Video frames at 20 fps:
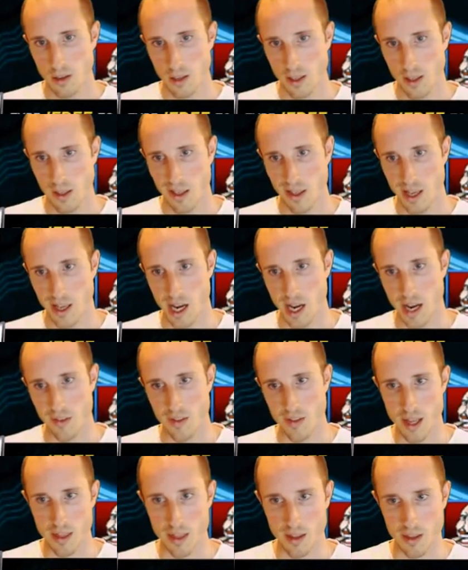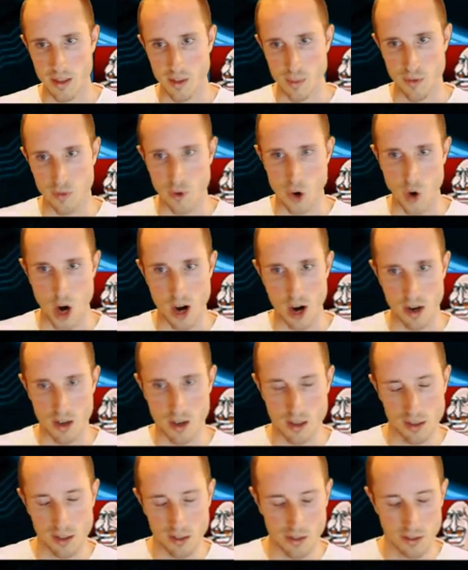I've done this before.
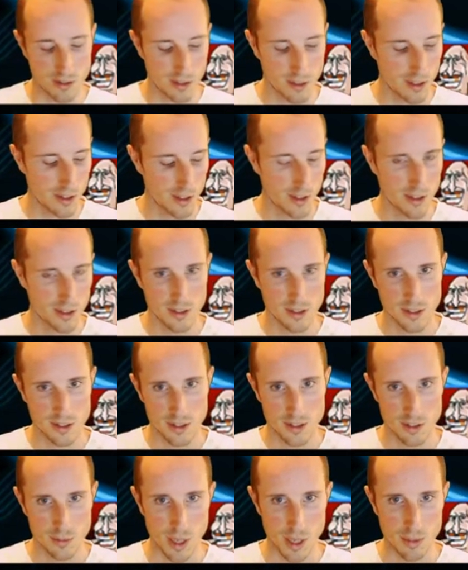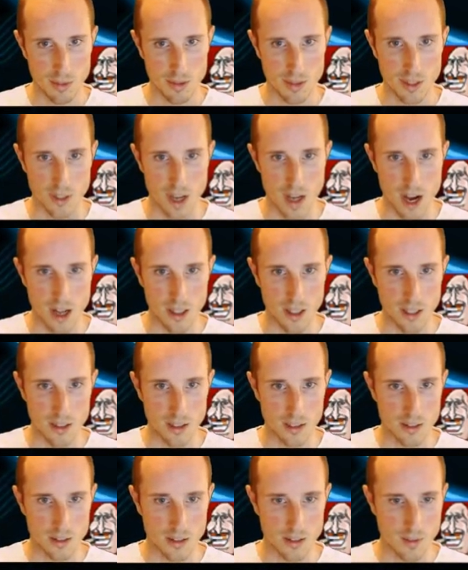Bubble stalling.
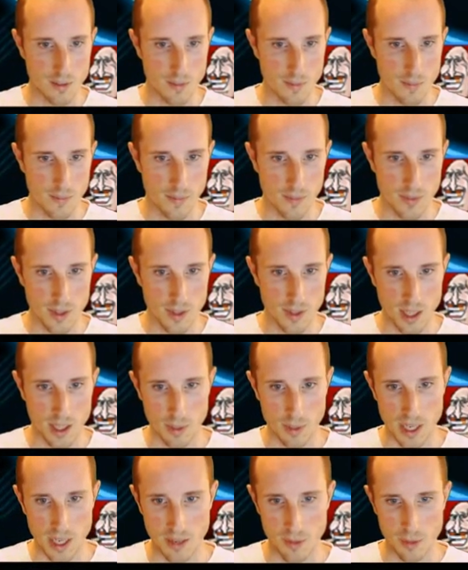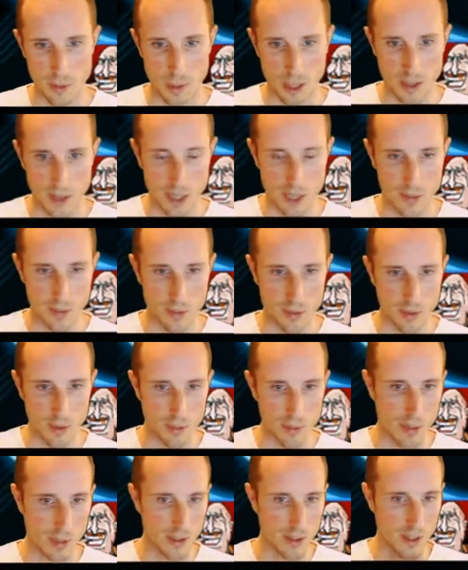I'm kind of aware of optimal bubble
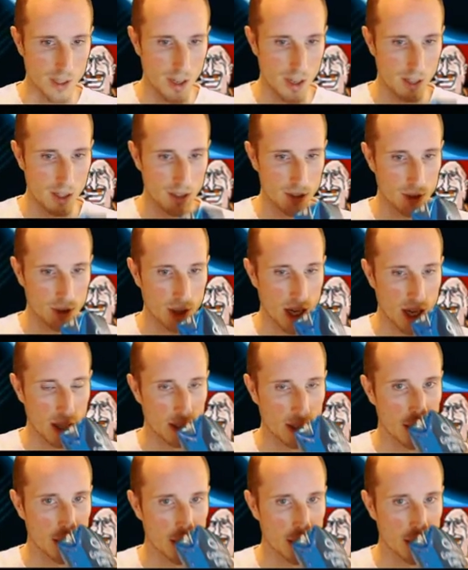stalling strategy.